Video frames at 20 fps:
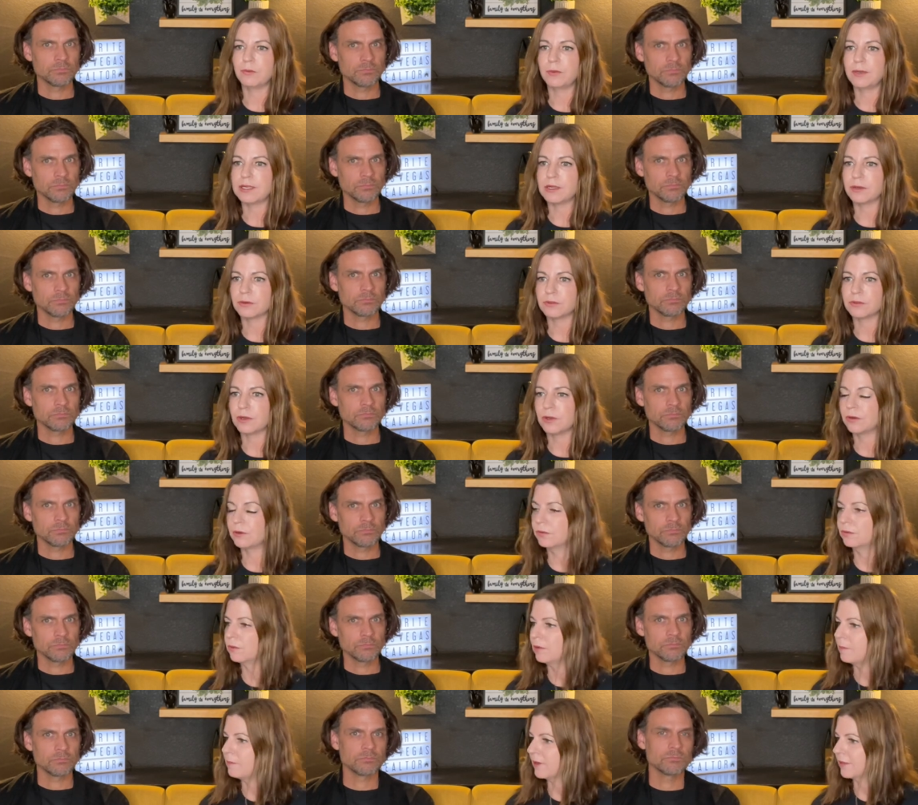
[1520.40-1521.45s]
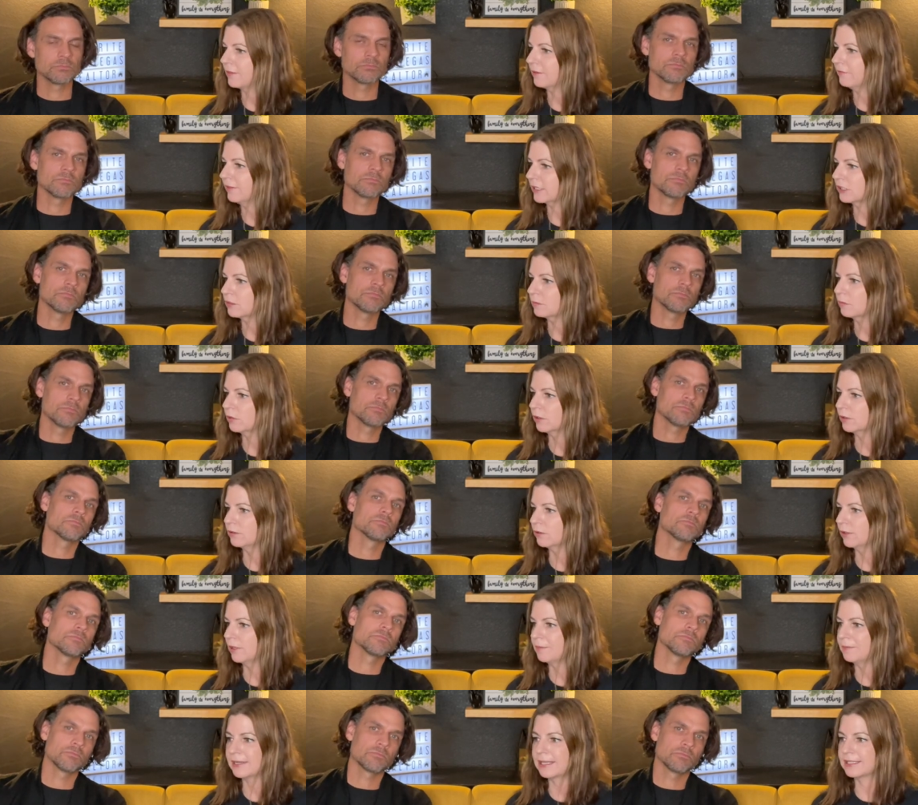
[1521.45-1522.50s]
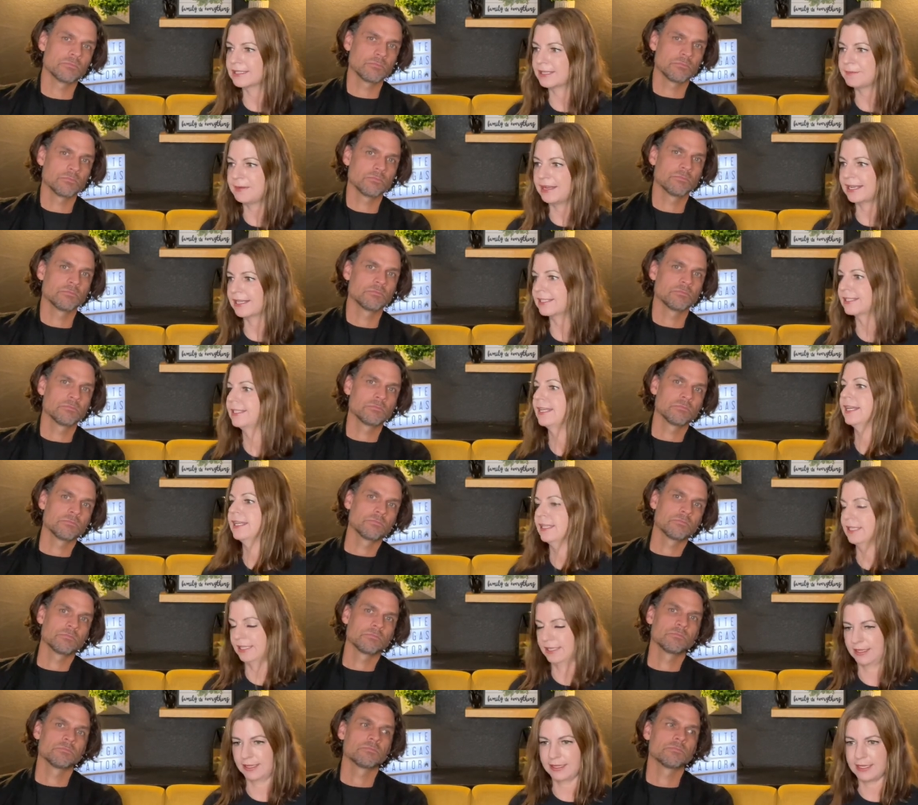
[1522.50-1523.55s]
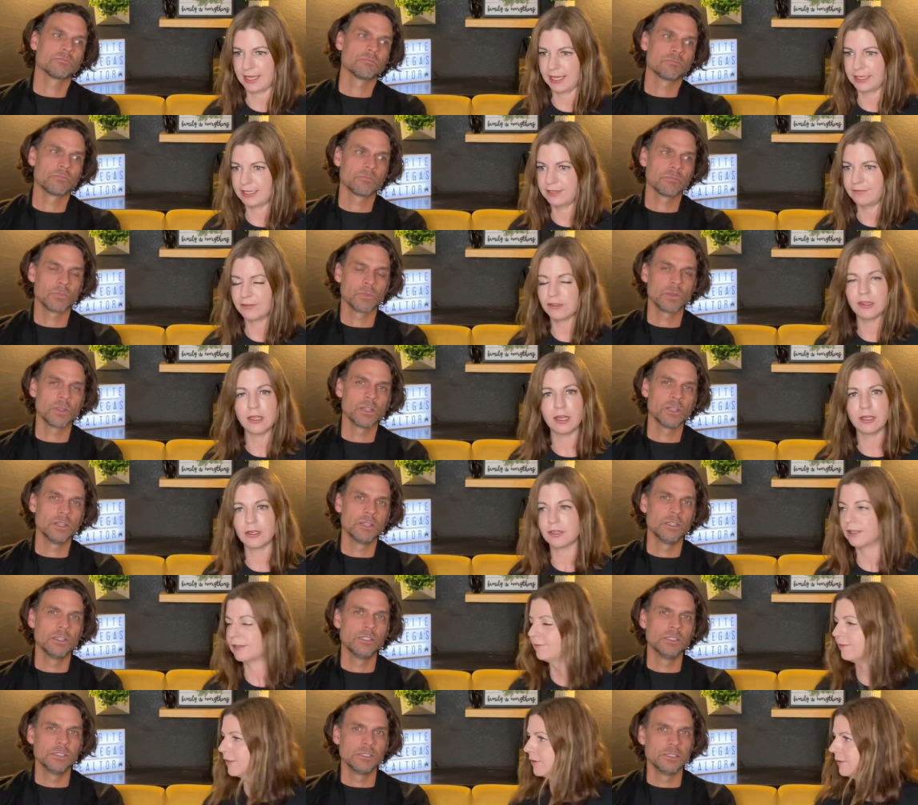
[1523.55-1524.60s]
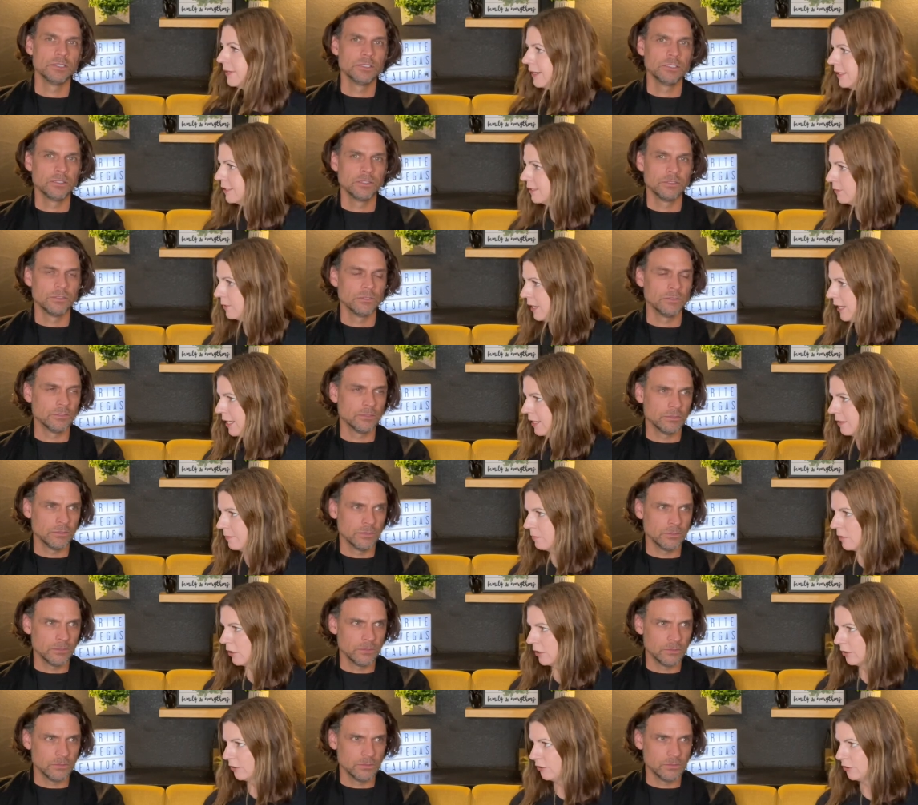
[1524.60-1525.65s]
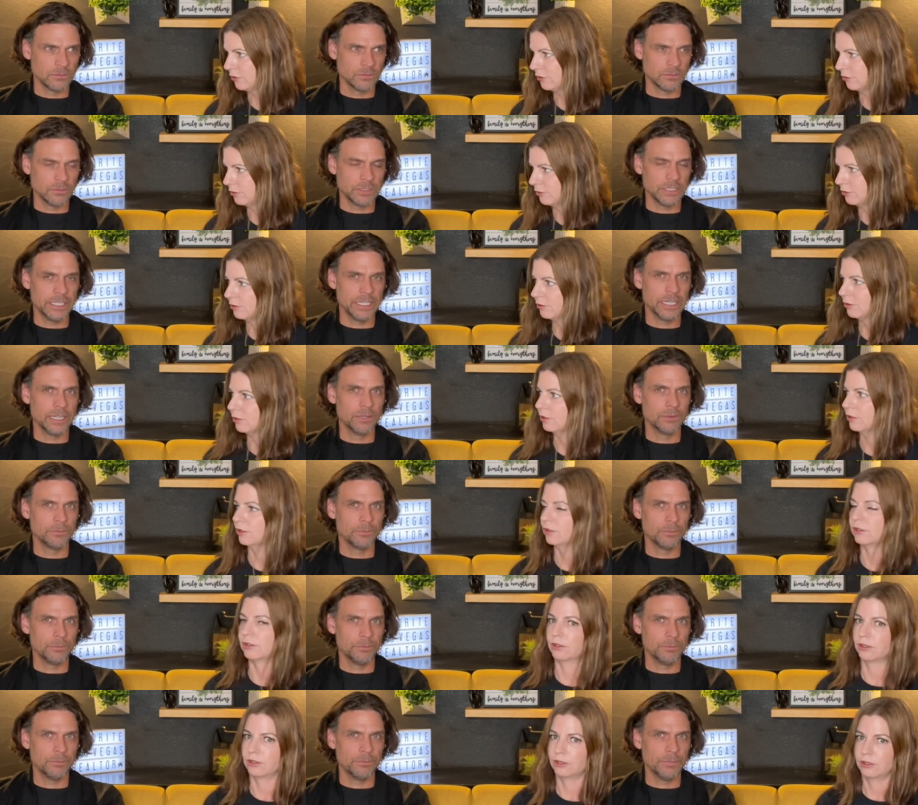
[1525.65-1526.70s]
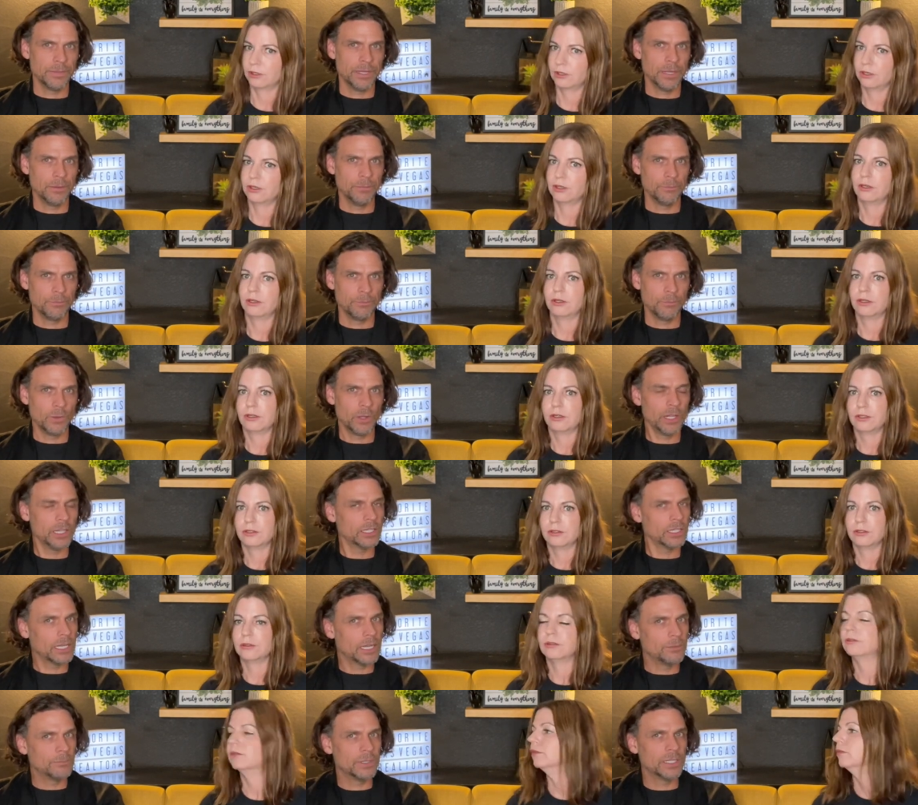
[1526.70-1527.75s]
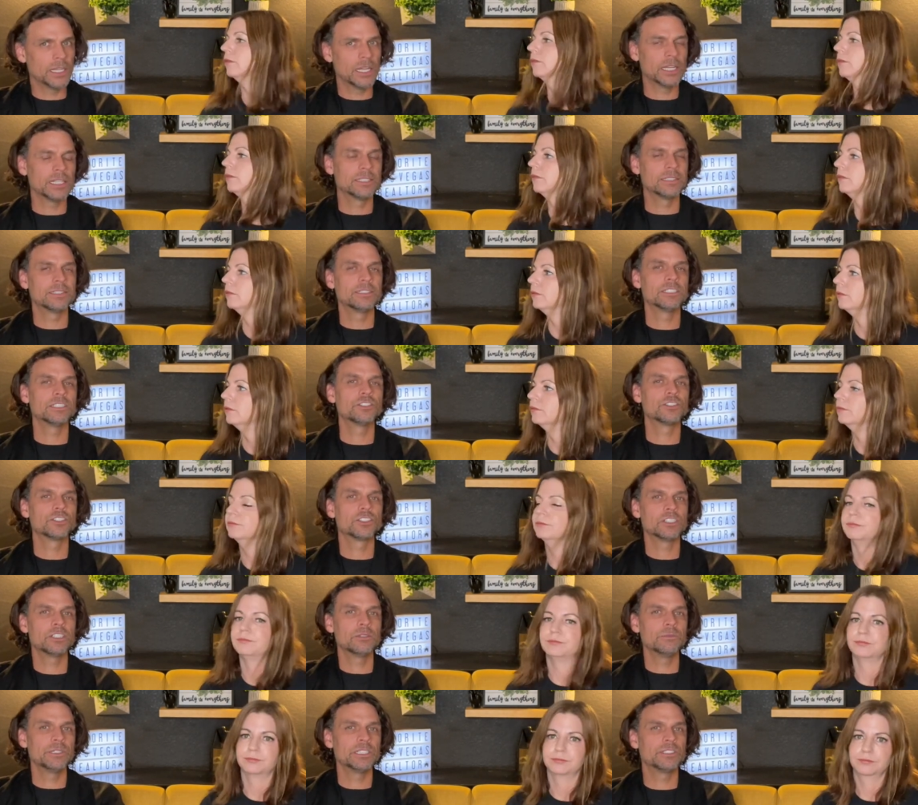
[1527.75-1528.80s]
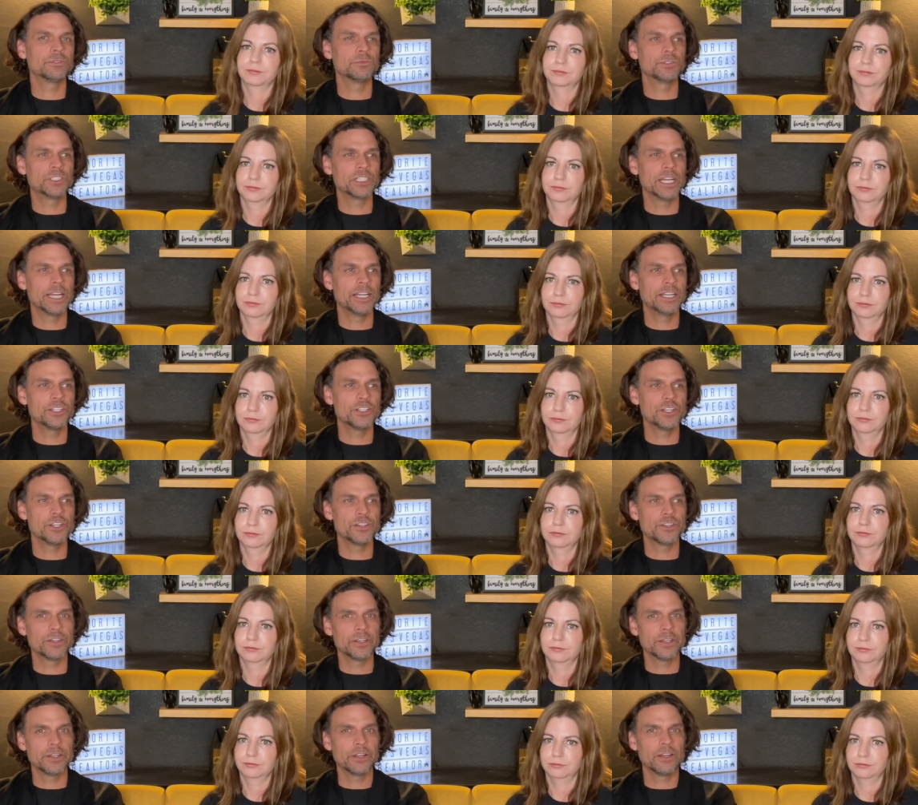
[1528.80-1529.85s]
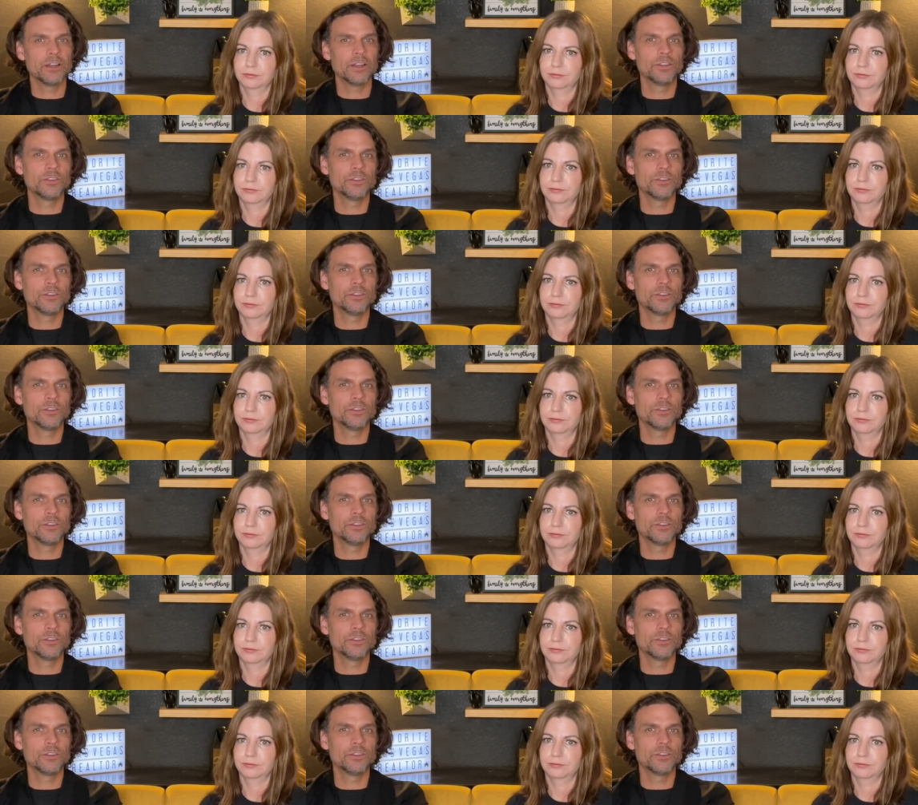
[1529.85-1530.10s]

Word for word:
Speaker 1: we don't know about the eviction moratorium because they may extend that even longer, even though it ends, what, end of March?
Speaker 2: Yeah. Yeah. Well, I mean, there's going to be some changes on